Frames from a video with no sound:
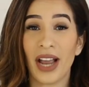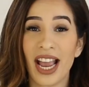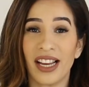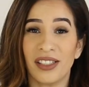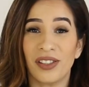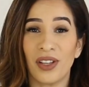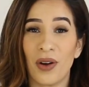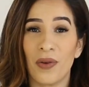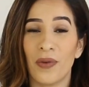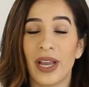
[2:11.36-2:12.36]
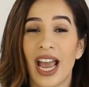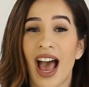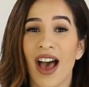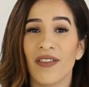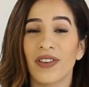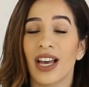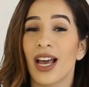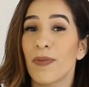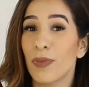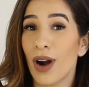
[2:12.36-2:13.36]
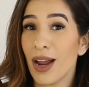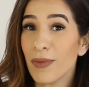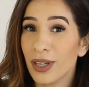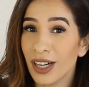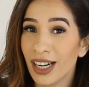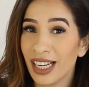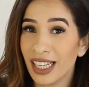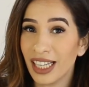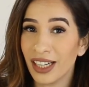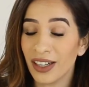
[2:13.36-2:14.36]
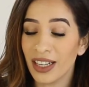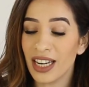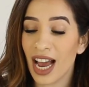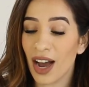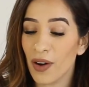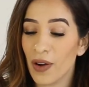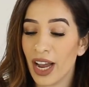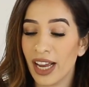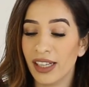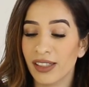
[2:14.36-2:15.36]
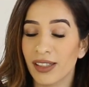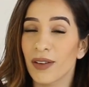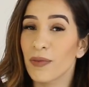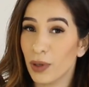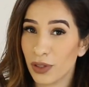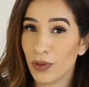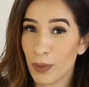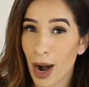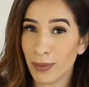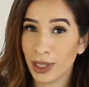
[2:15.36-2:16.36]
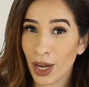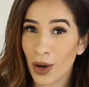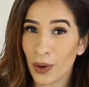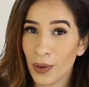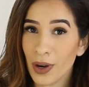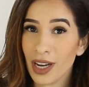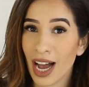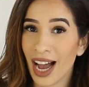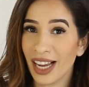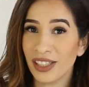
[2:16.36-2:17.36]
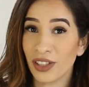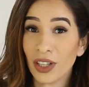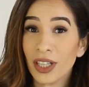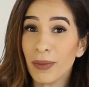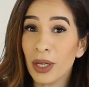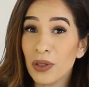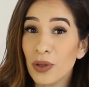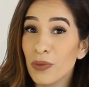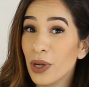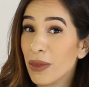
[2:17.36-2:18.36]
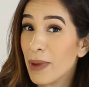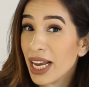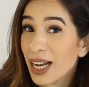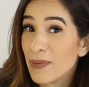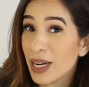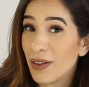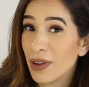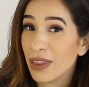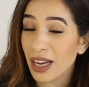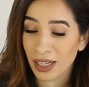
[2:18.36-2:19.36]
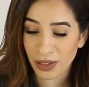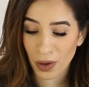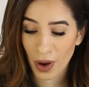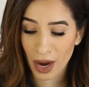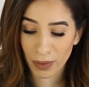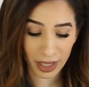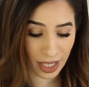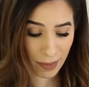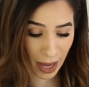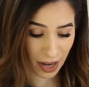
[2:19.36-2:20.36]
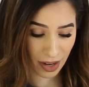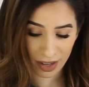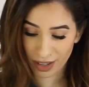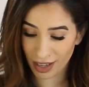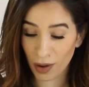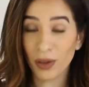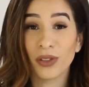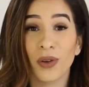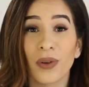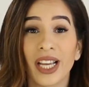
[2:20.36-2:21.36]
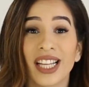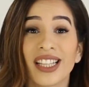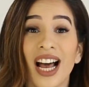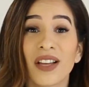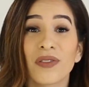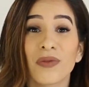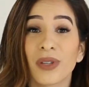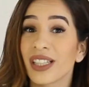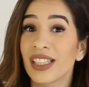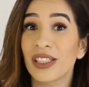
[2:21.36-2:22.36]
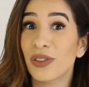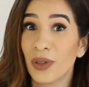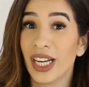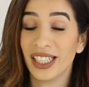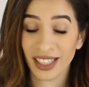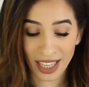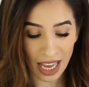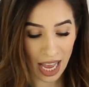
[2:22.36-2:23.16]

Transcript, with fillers: Okay, so we have a primer in here. Now, as most of you probably know, I started my YouTube with makeup and everything, so I really better also get that really straight.